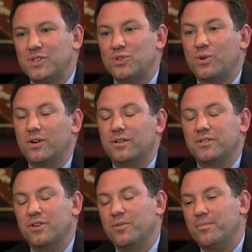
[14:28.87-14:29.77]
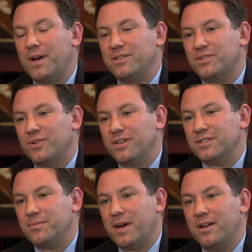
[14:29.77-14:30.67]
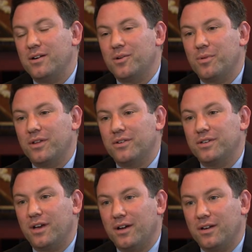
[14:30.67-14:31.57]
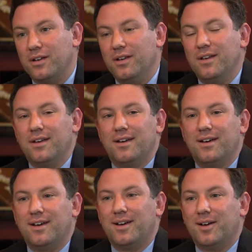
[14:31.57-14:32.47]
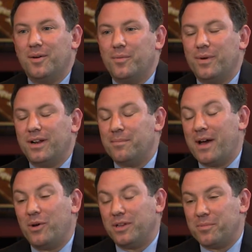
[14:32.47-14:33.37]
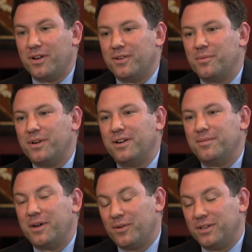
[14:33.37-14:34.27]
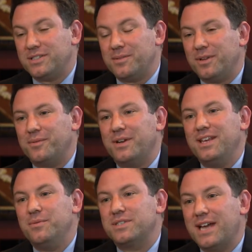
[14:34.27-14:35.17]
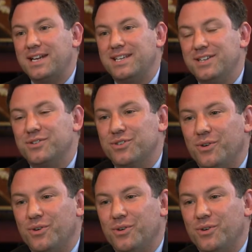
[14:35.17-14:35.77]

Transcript: Sure. So my story is that my younger brother, Doug, when my only sibling, when he was 19 years